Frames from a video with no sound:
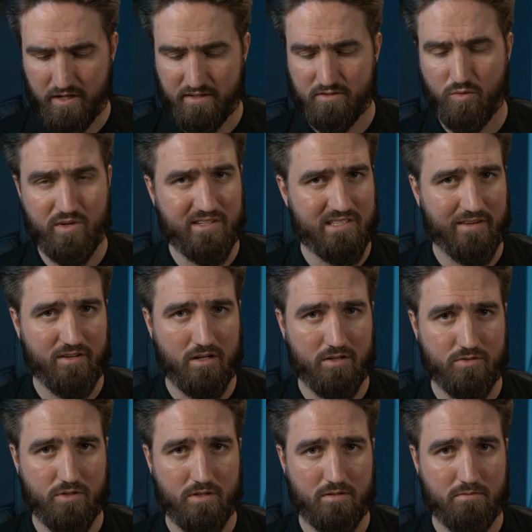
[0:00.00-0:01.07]
it's
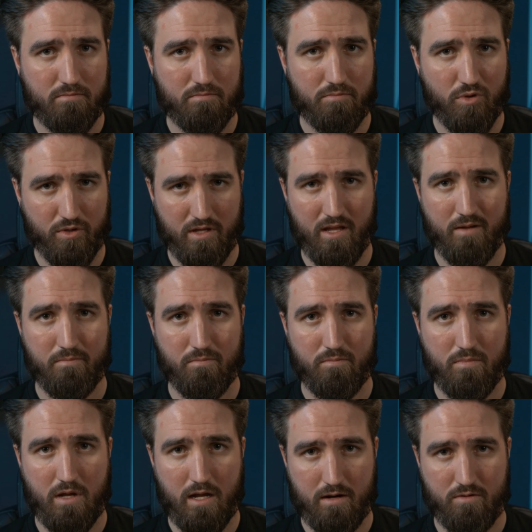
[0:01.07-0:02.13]
2,700 milliamp
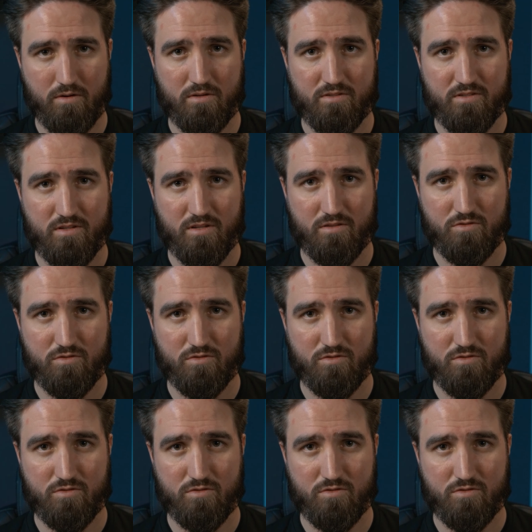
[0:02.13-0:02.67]
hours.